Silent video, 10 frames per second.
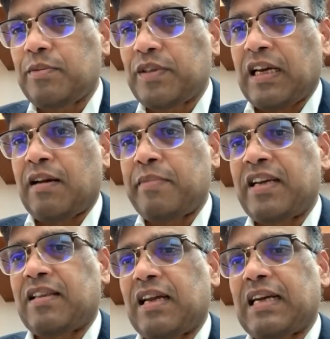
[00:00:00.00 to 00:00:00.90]

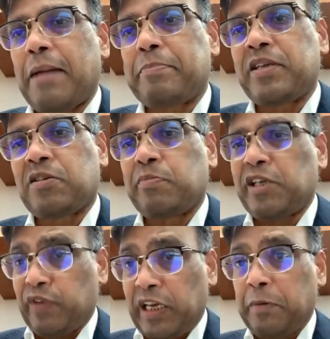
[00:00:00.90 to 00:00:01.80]
settlement that happens
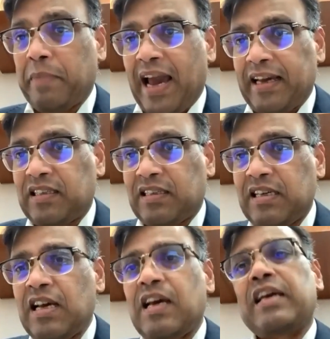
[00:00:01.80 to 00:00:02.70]
between banks
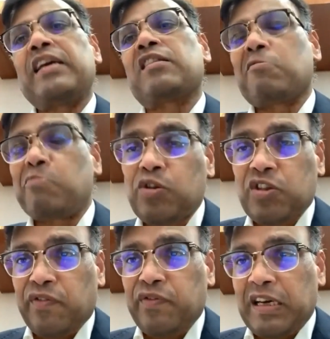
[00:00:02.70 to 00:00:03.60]
in the
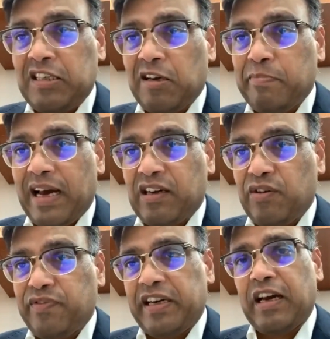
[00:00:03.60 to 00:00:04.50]
books of the Reserve Bank
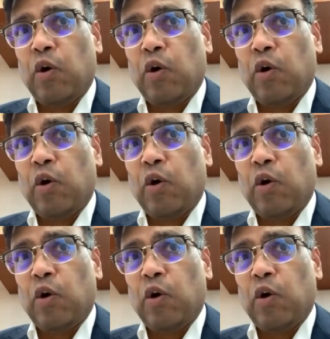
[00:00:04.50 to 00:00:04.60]
of India.